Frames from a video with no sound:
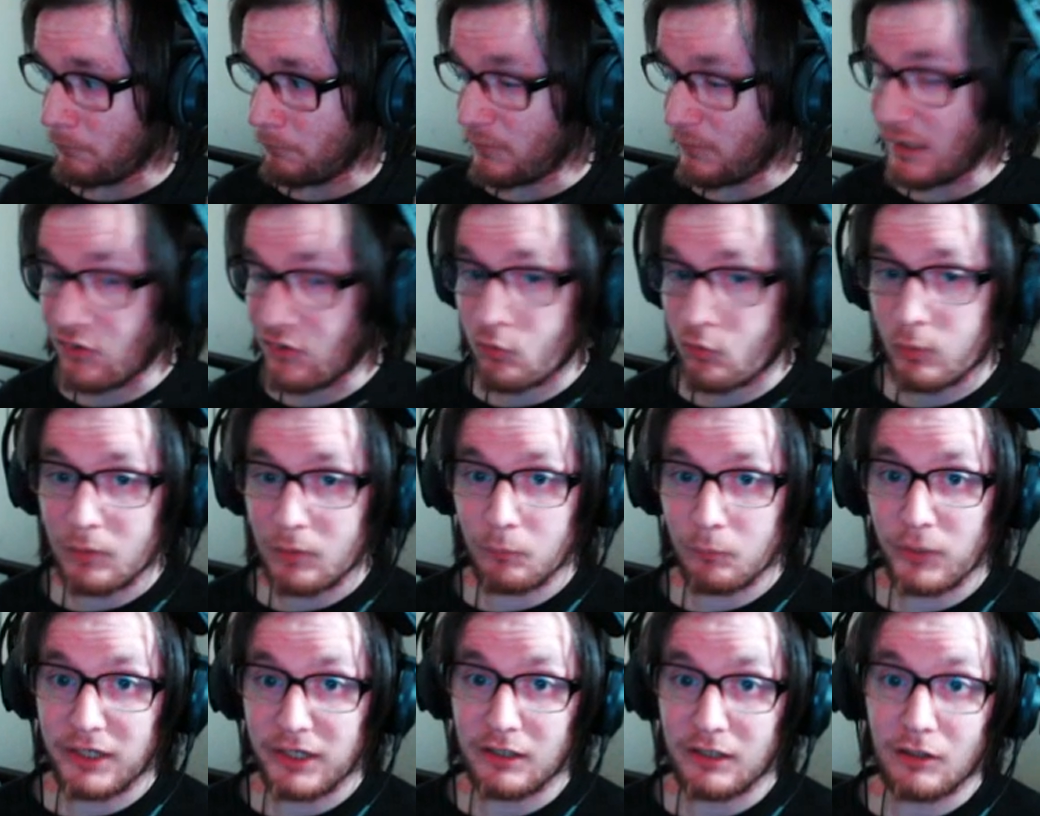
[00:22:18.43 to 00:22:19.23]
That's why
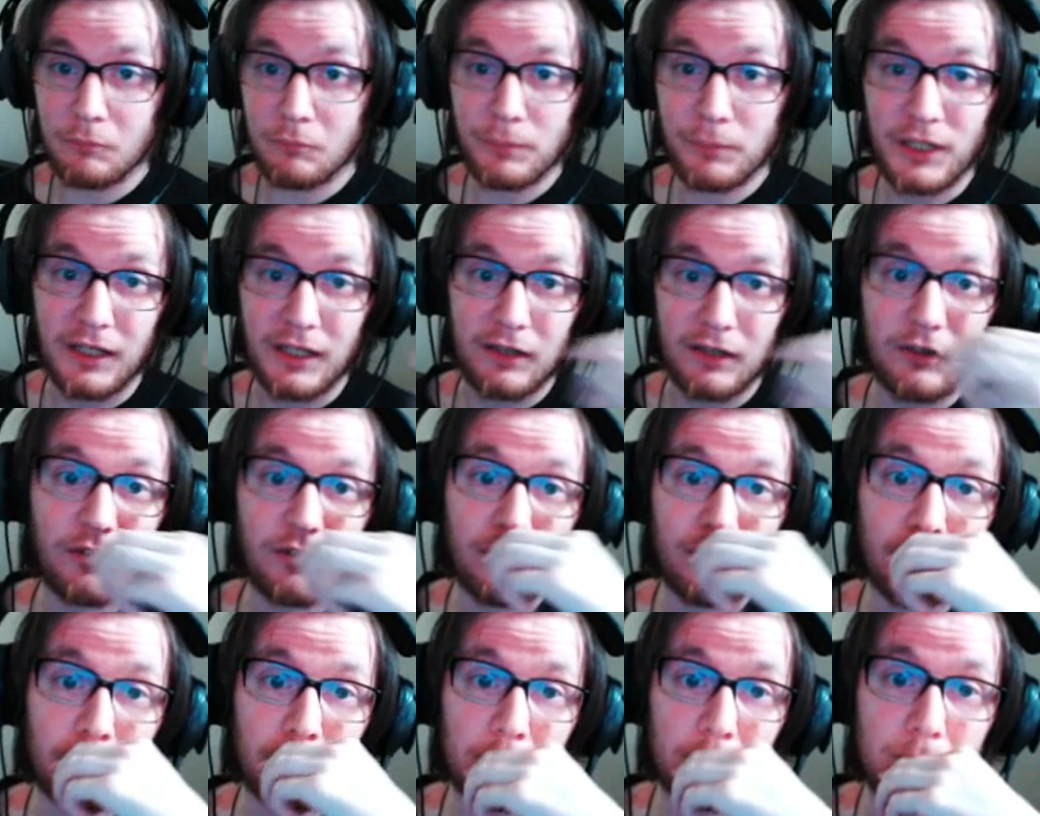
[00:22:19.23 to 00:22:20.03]
I'm bringing it back.
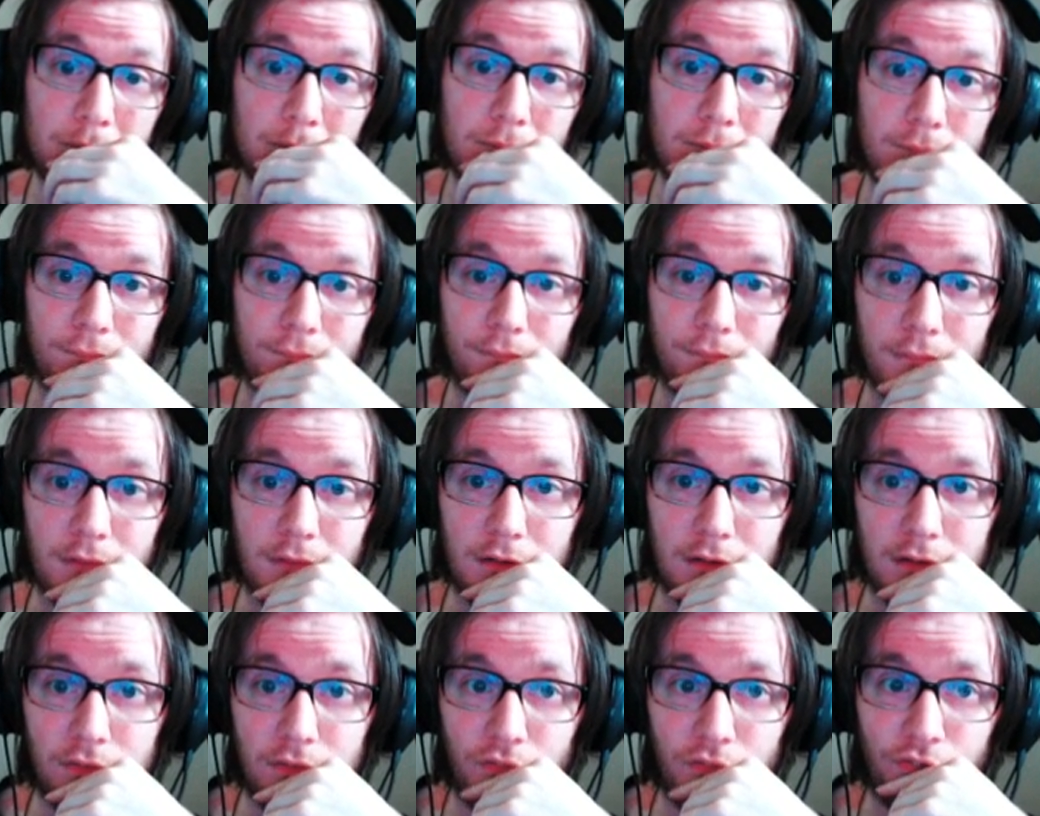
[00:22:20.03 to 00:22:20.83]

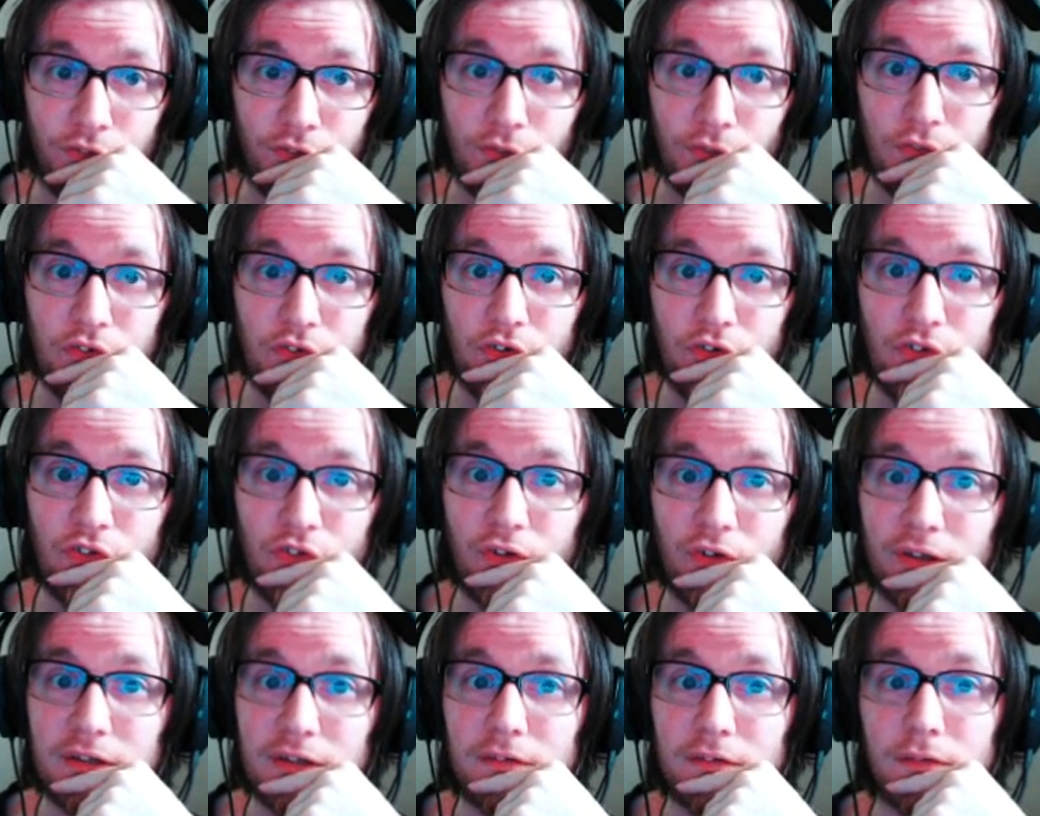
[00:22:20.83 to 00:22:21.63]
So it's just
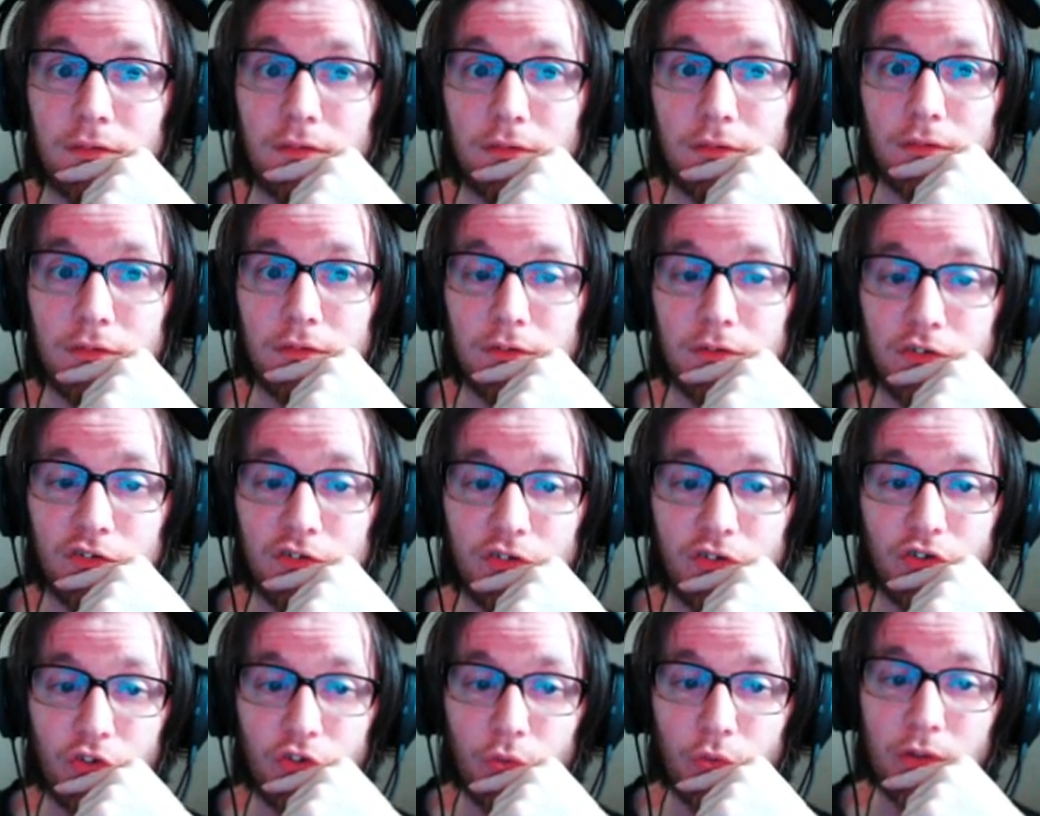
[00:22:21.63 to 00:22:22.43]
like,
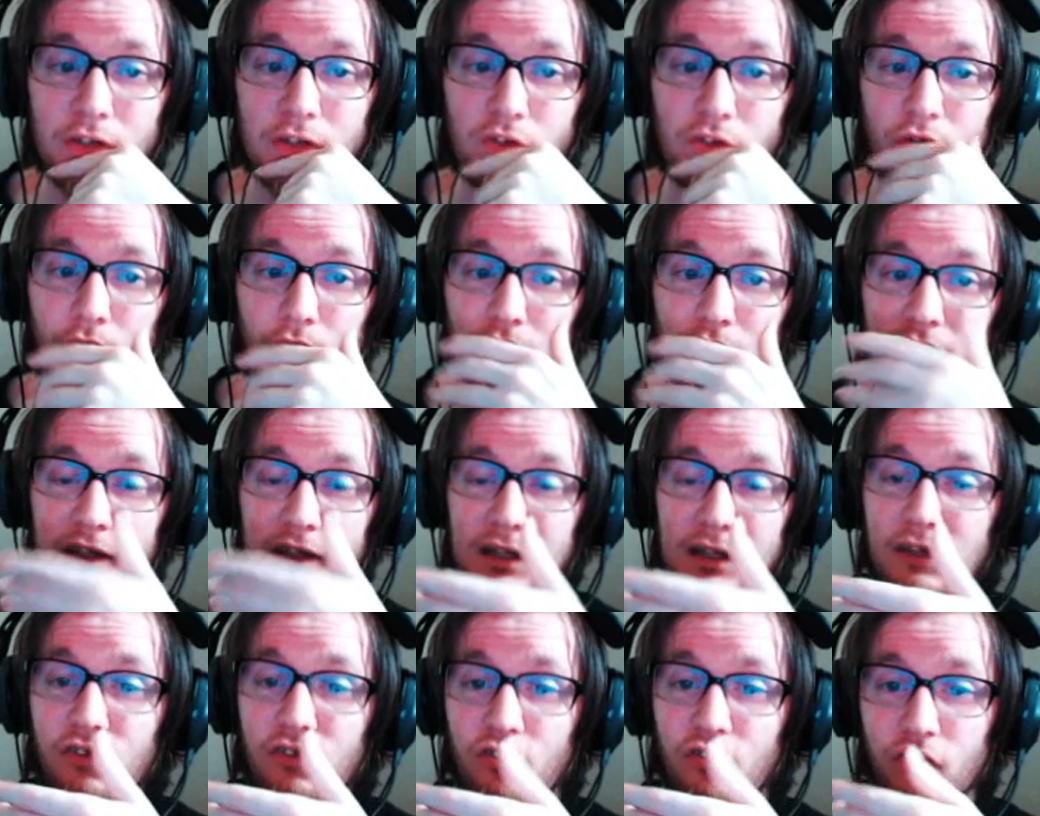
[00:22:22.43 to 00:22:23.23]
do I do
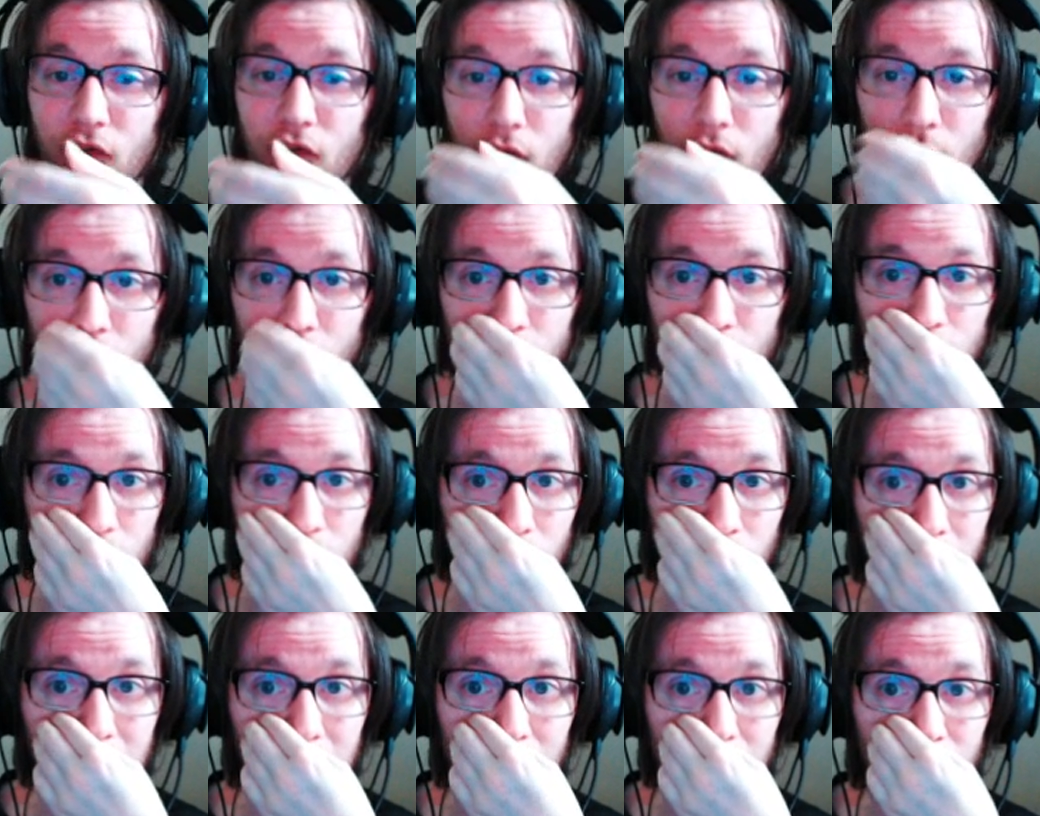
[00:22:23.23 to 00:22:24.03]
this or
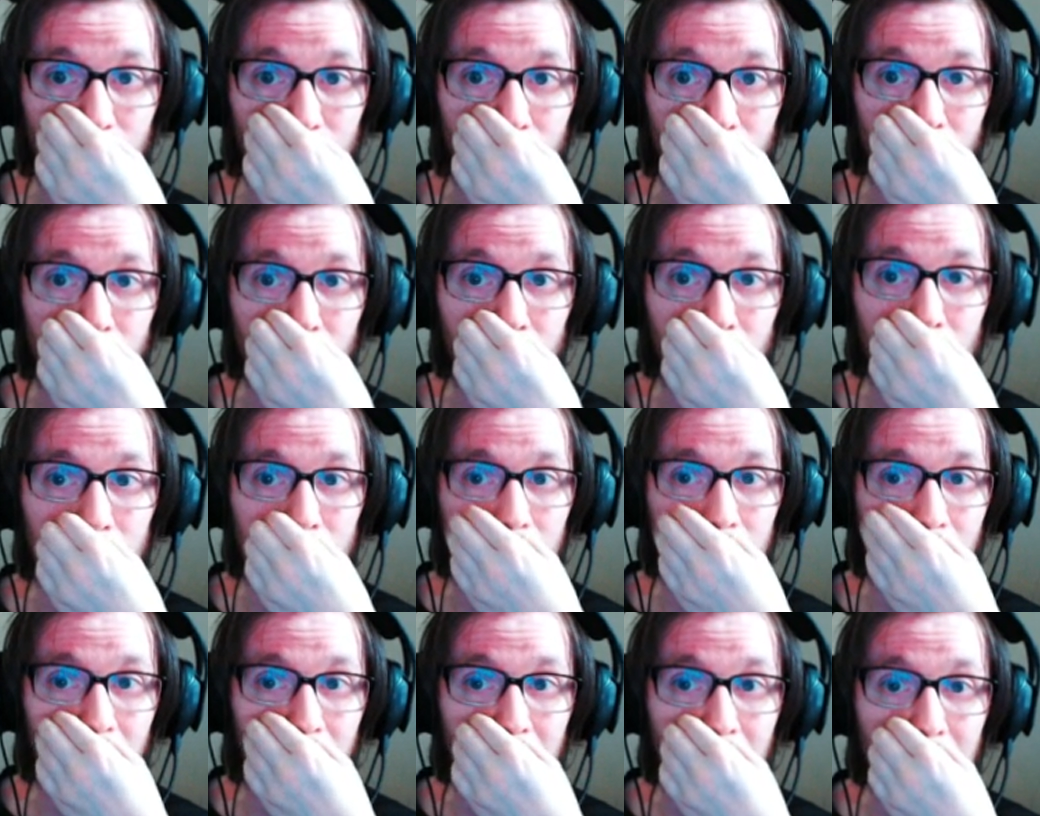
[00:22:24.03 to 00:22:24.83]
do I do
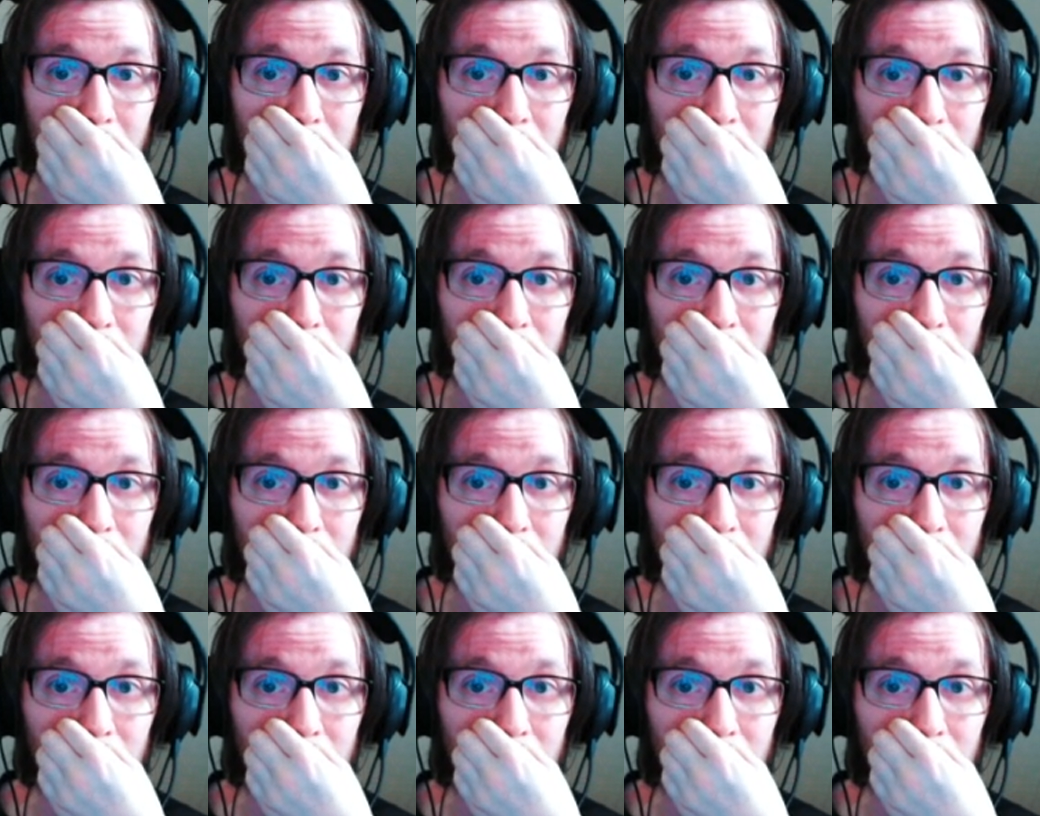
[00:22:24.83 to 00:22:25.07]
like